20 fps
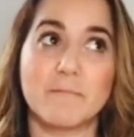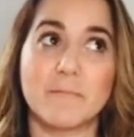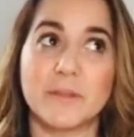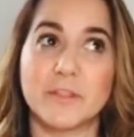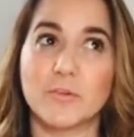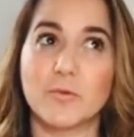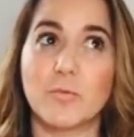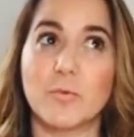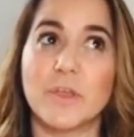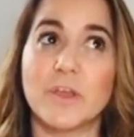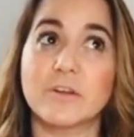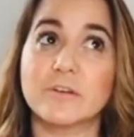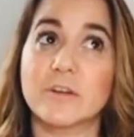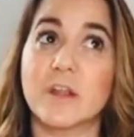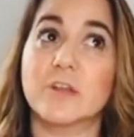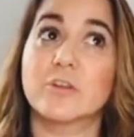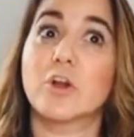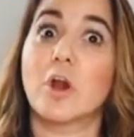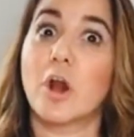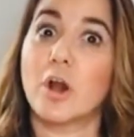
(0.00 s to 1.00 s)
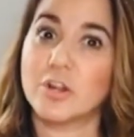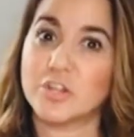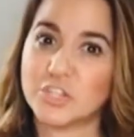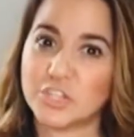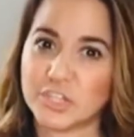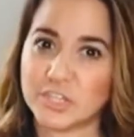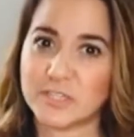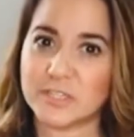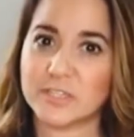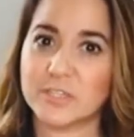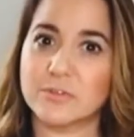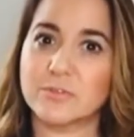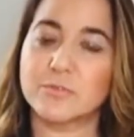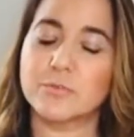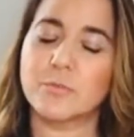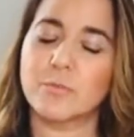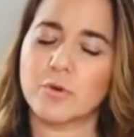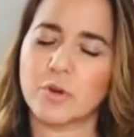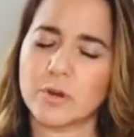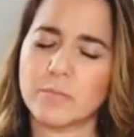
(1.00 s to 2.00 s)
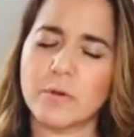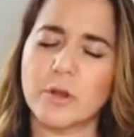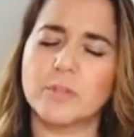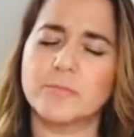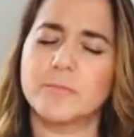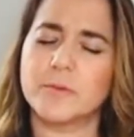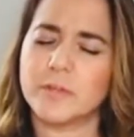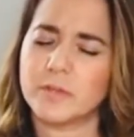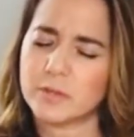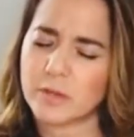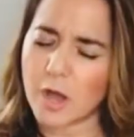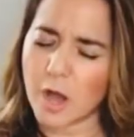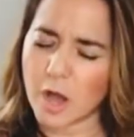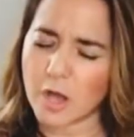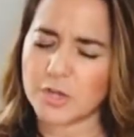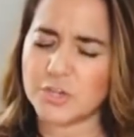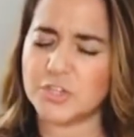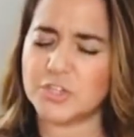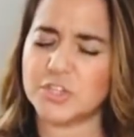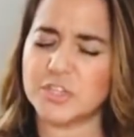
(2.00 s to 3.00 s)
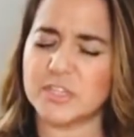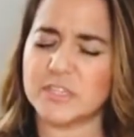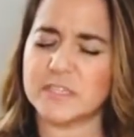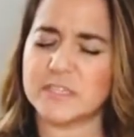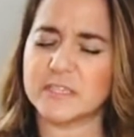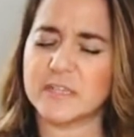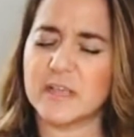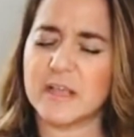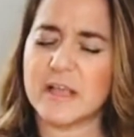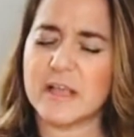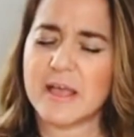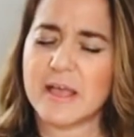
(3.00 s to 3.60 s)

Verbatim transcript: but we are not conscious so it's more about being conscious